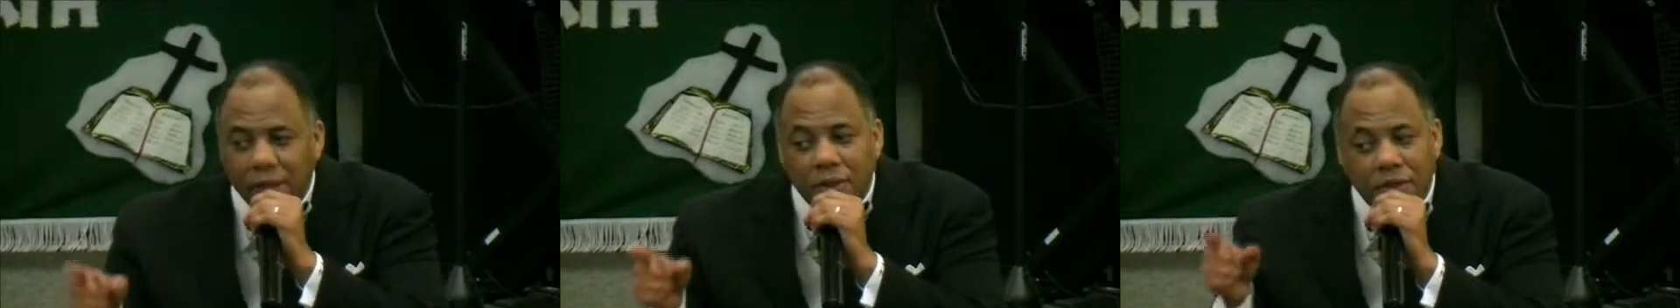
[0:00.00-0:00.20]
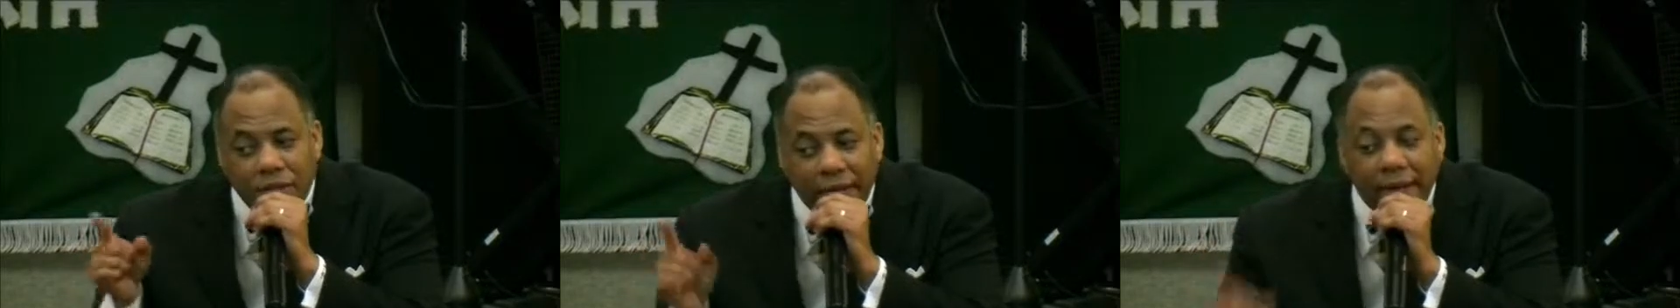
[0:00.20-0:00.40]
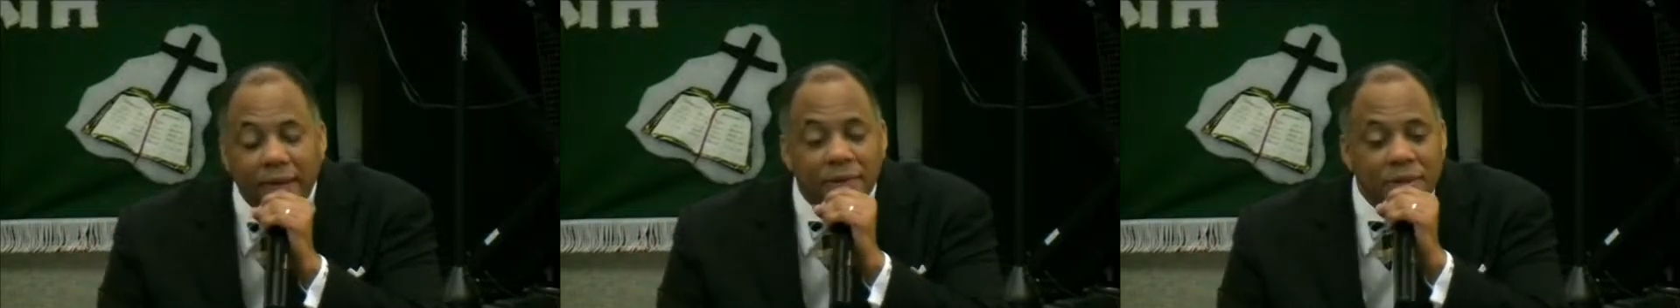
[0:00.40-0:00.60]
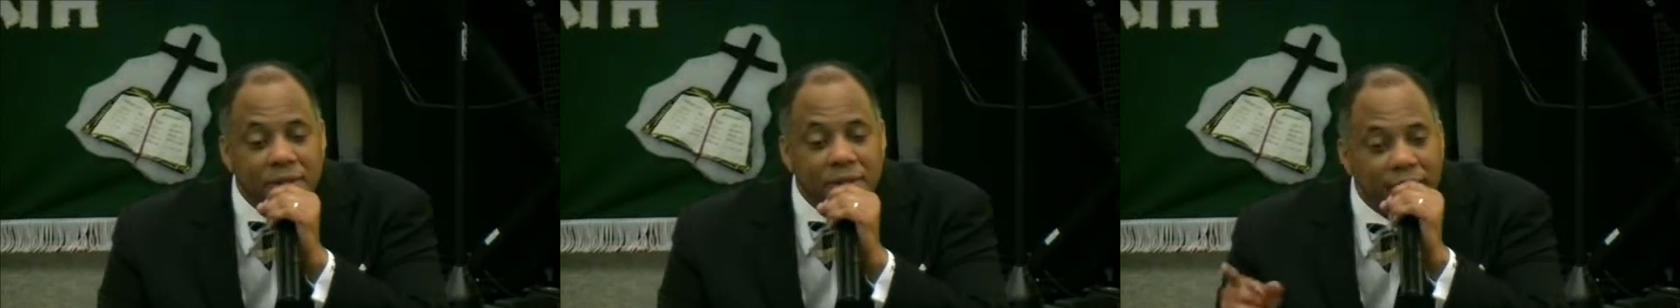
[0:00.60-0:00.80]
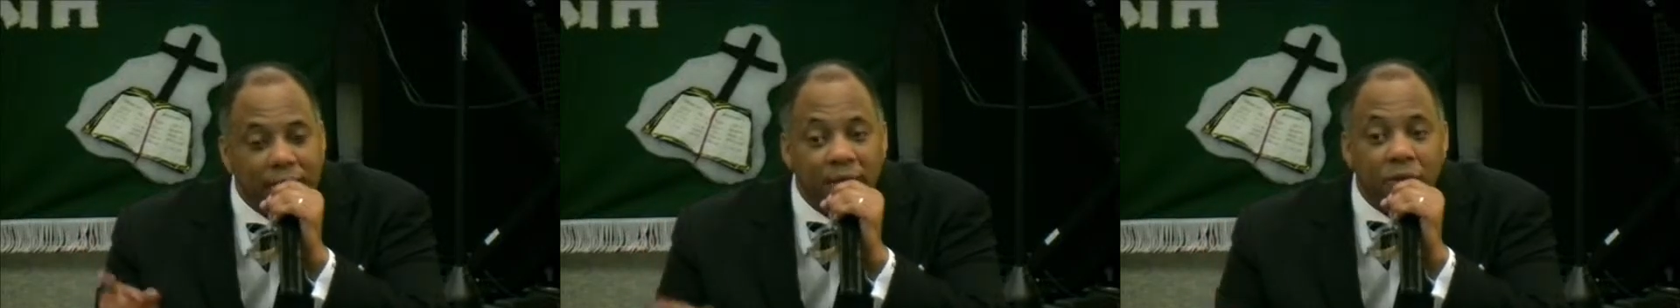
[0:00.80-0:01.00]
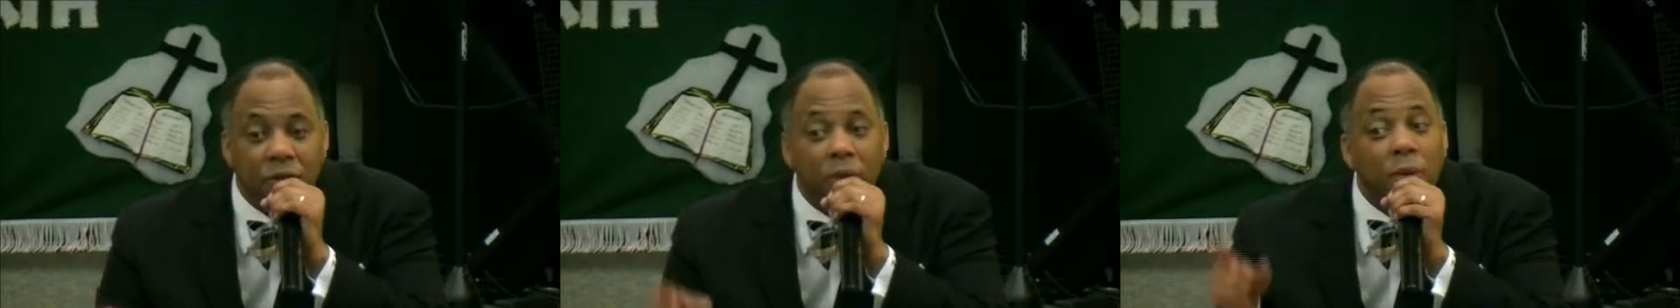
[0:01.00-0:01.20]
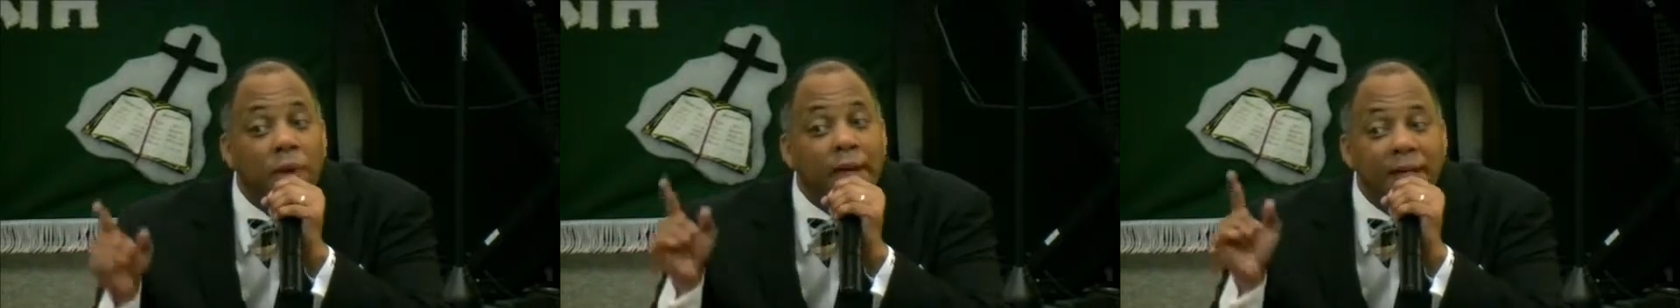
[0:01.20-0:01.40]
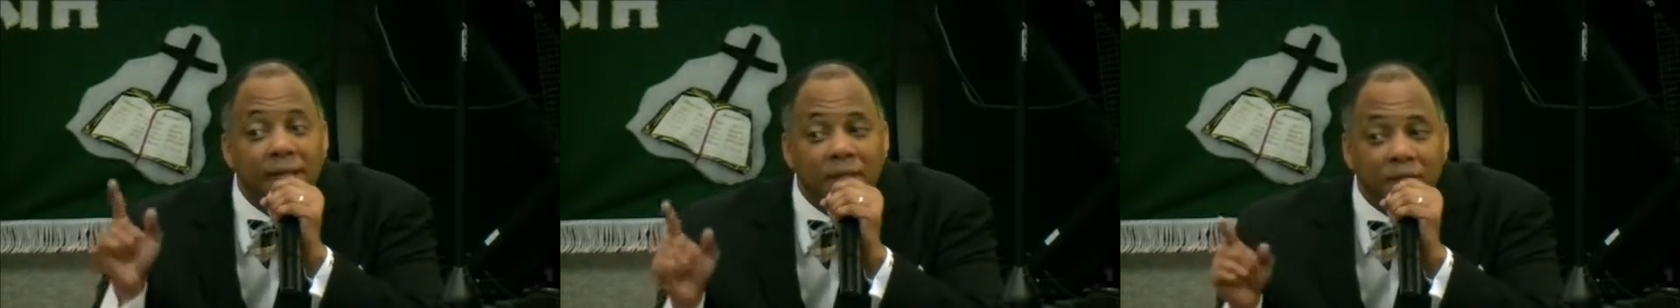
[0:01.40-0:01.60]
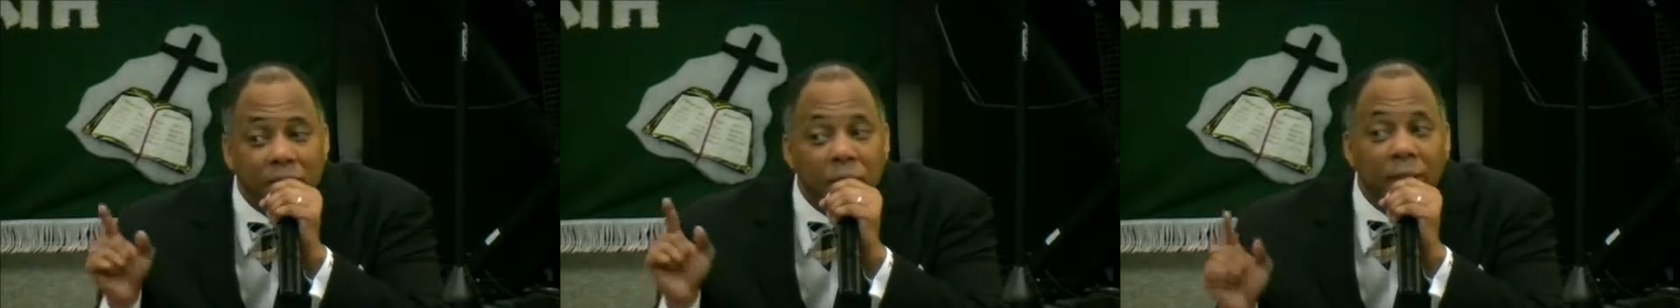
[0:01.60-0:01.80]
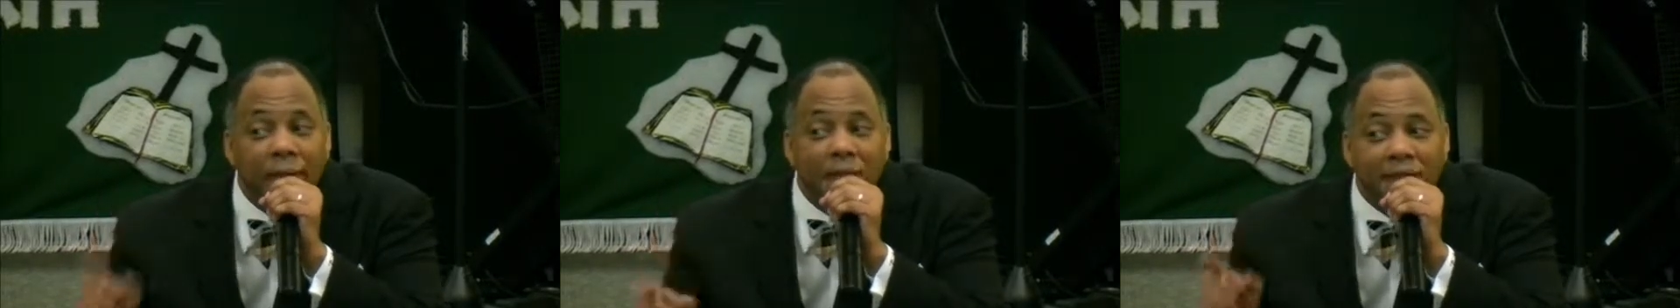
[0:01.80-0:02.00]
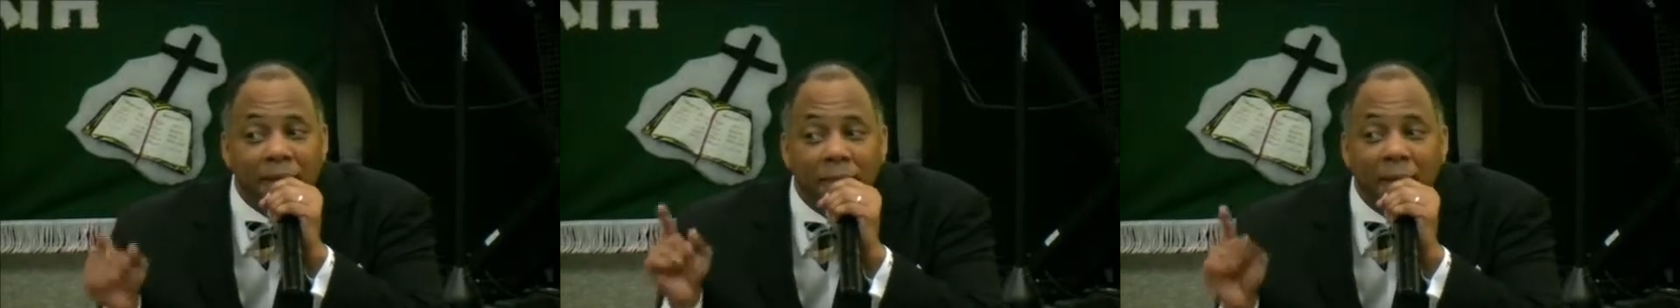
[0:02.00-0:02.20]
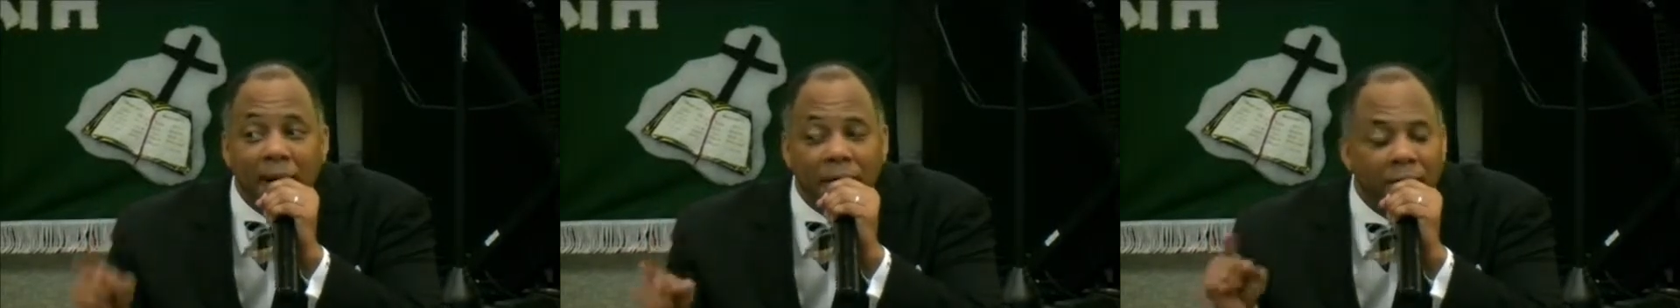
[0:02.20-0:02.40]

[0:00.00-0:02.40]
Jacob said, you wait till mom